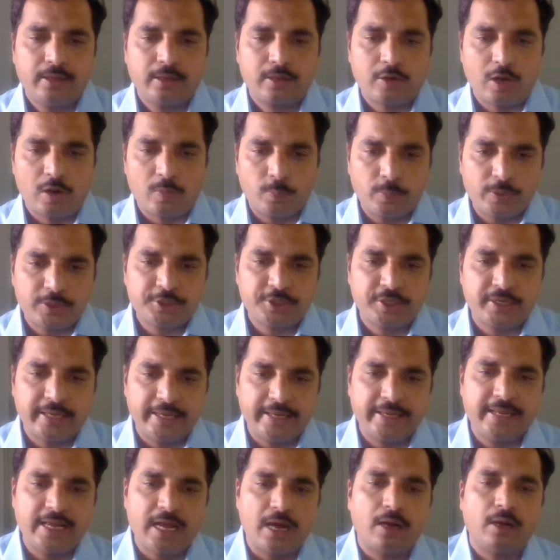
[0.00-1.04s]
corporation
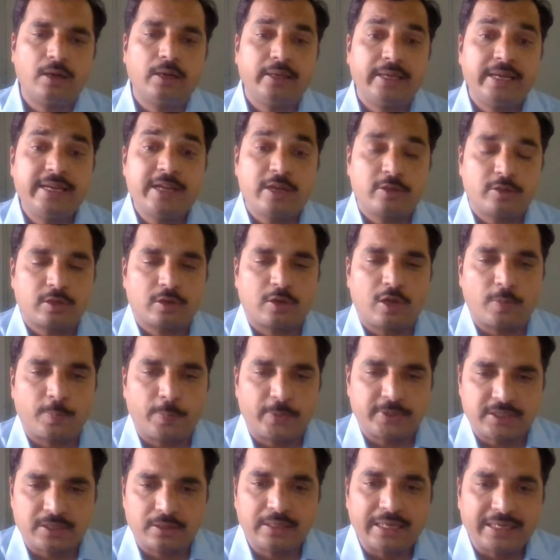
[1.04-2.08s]
area, any other
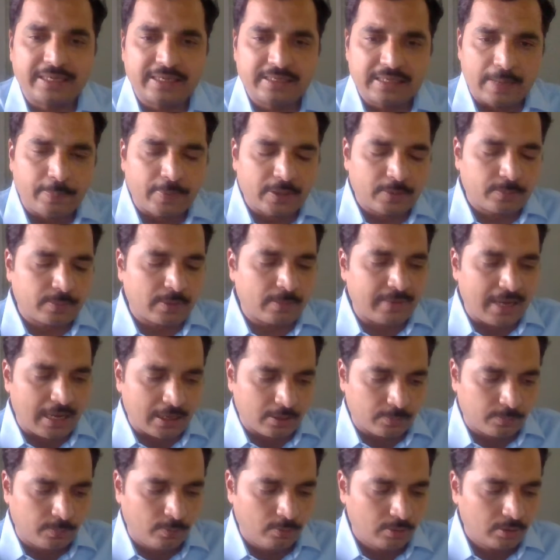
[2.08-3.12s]
corporation that is apart from
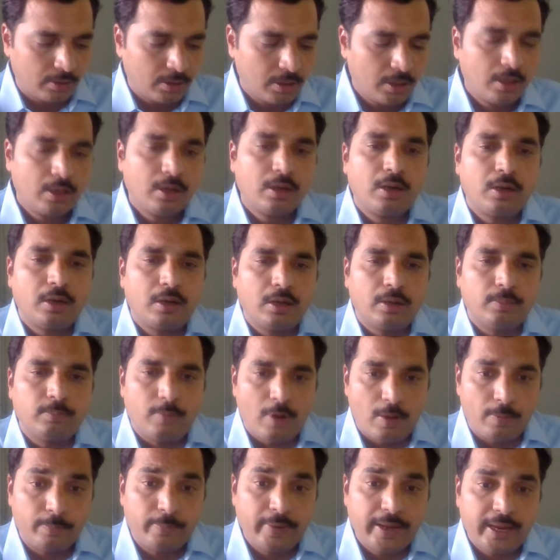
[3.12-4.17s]
Nagpur,
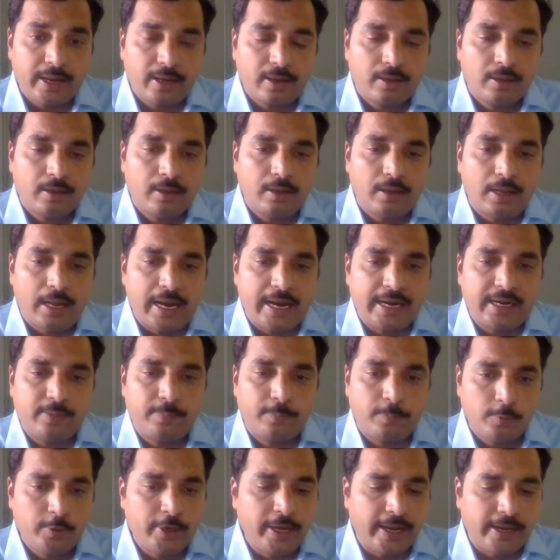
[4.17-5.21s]
Bombay
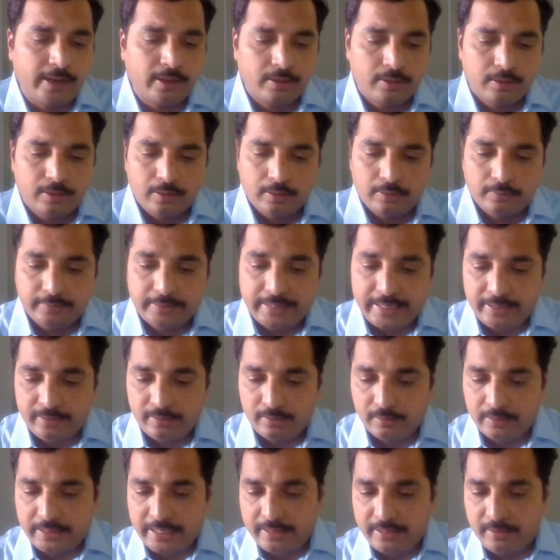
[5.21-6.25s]
and Pune,
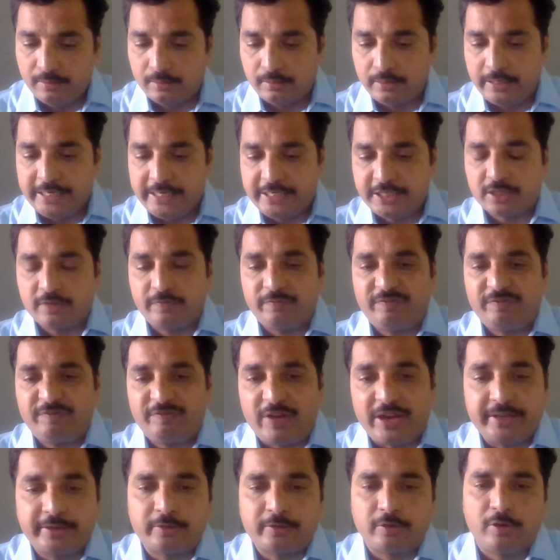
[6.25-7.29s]
then it's a
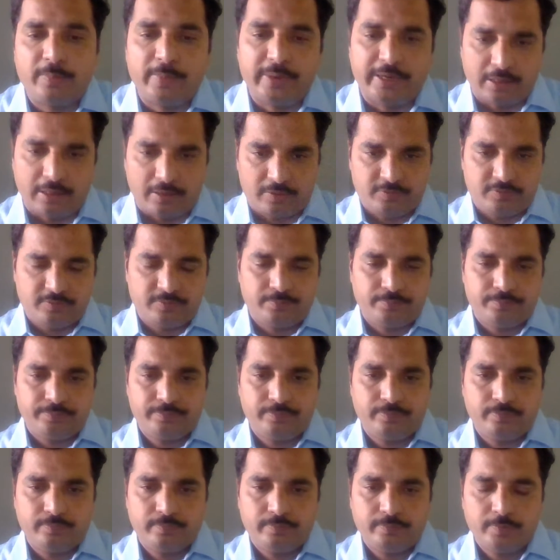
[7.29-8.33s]
5 kilometers.
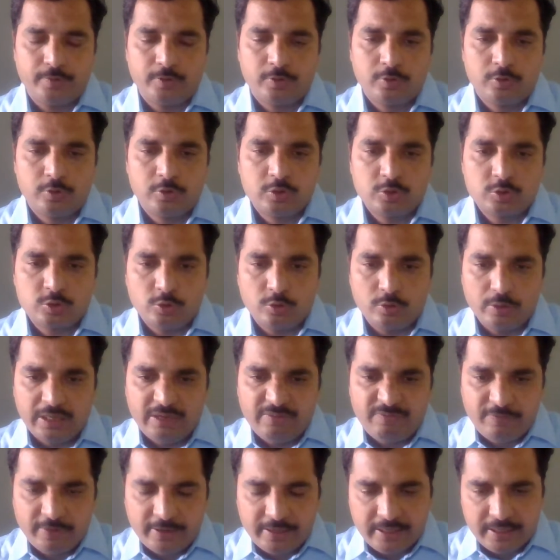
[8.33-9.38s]
So
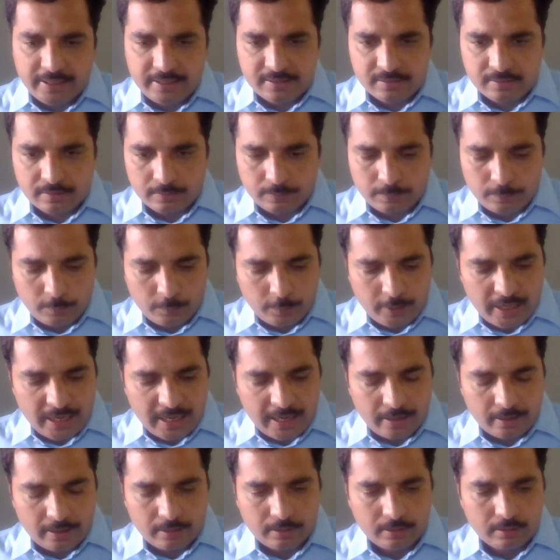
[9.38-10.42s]
if it is
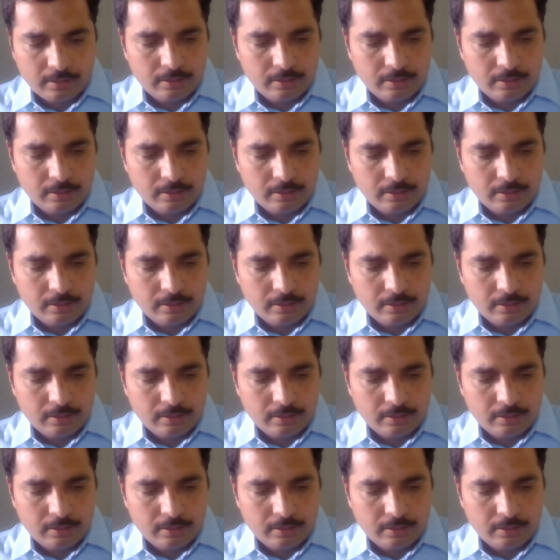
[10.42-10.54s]
Pune,